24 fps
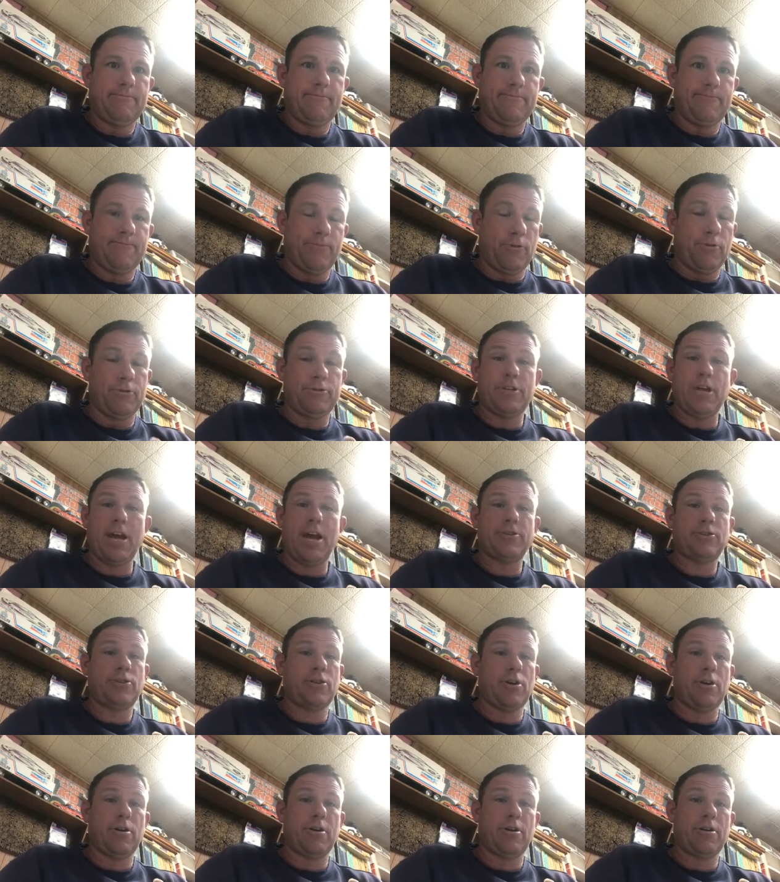Full-size
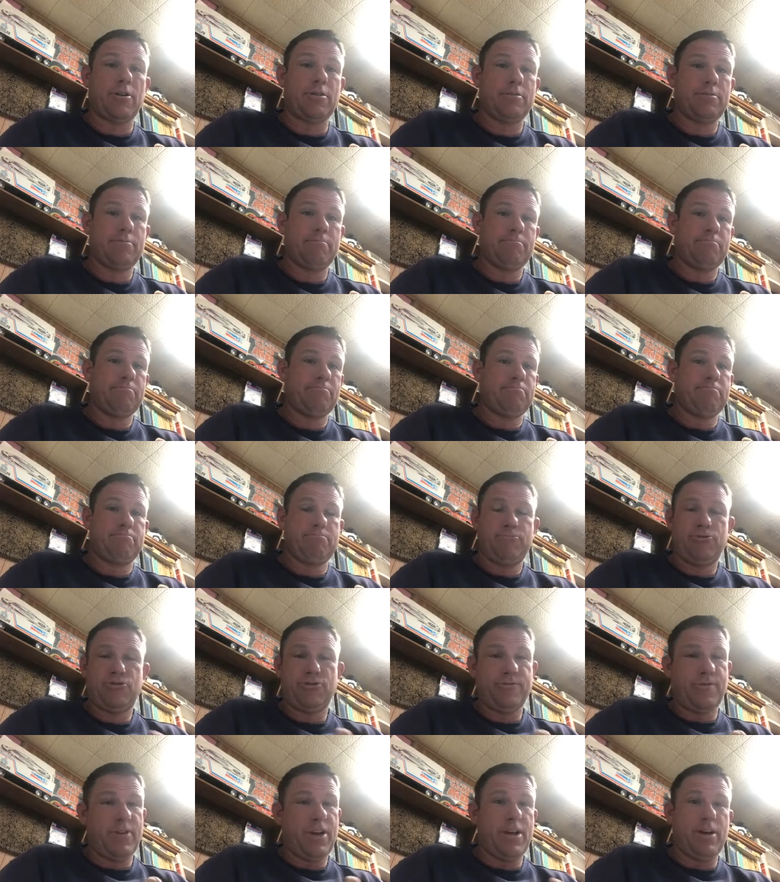car,
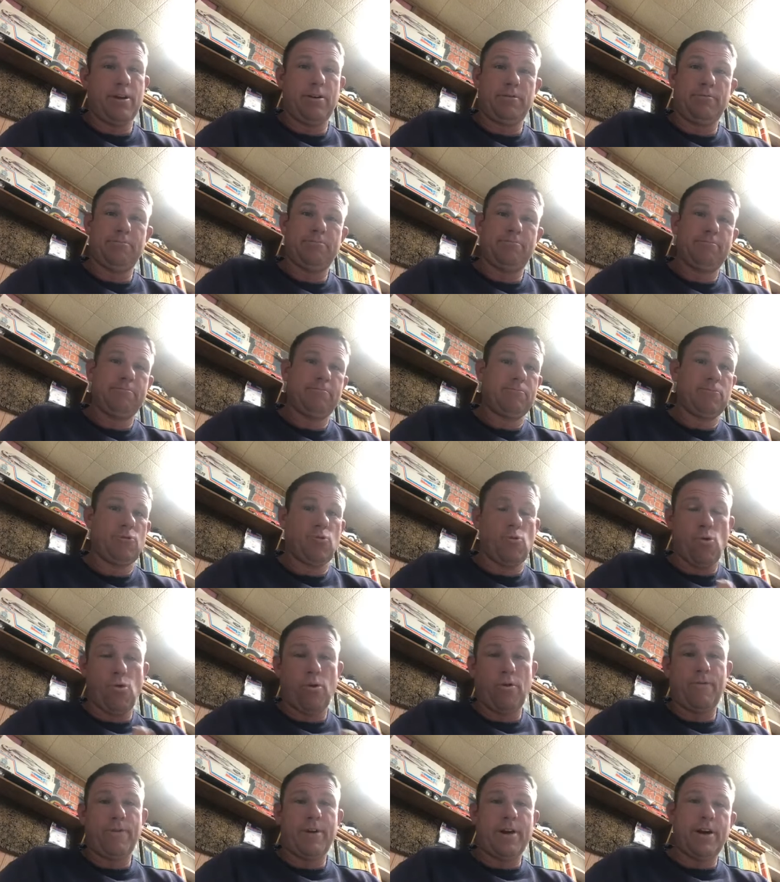Chevelle,
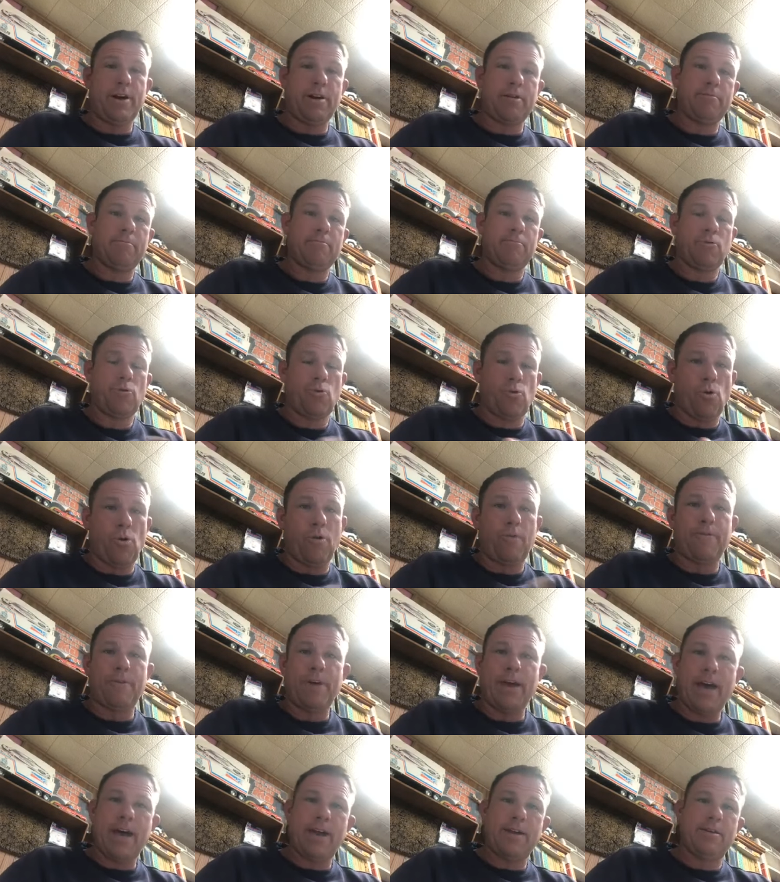Corvair,
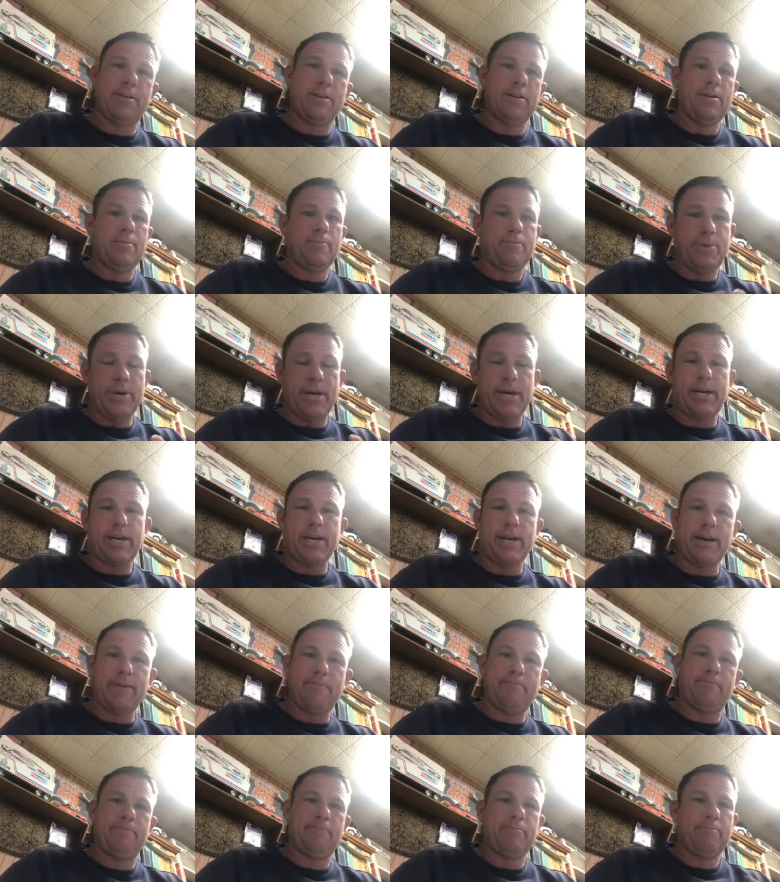Corvette,
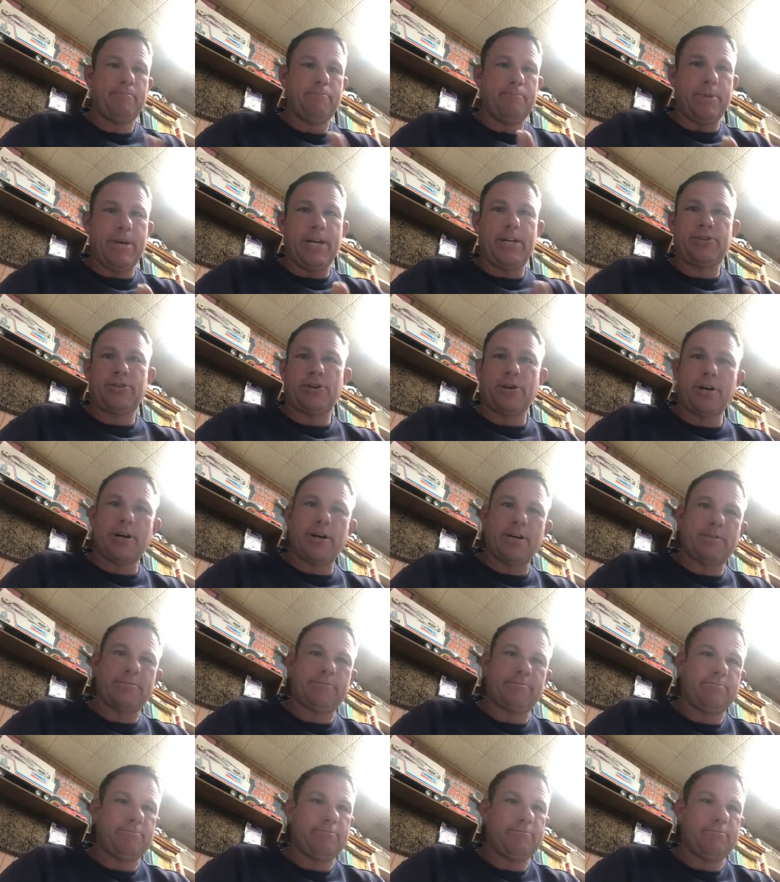pickup, big truck.